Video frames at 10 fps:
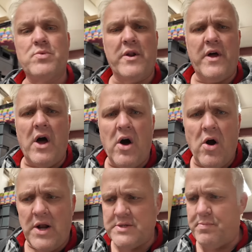Is one of the
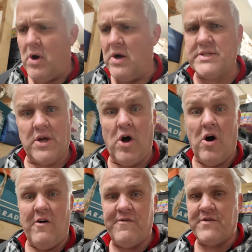hardest parts
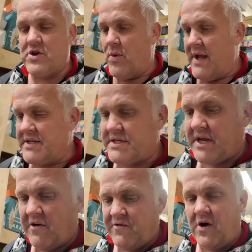of doing
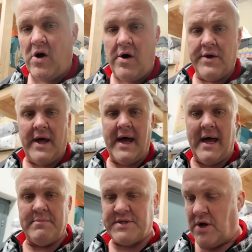stuff on
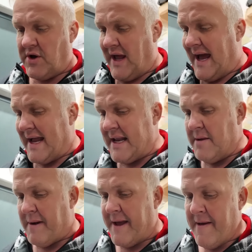Amazon and
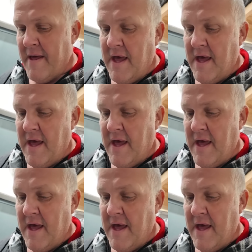eBay.